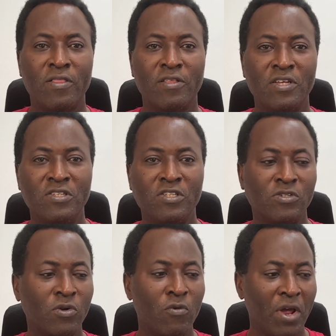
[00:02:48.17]
This is
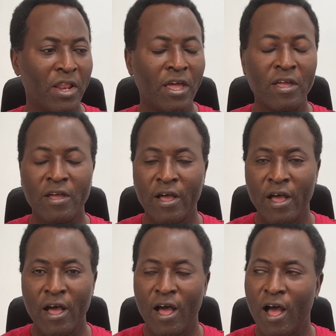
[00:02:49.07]
really
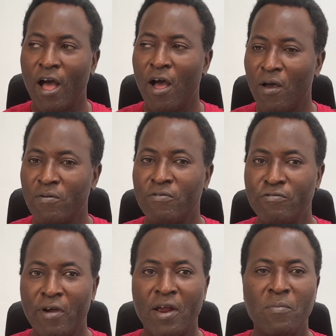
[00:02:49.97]
a
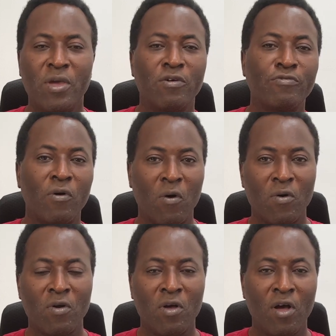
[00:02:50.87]
very beautiful
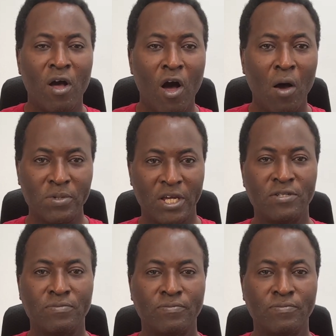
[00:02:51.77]
update.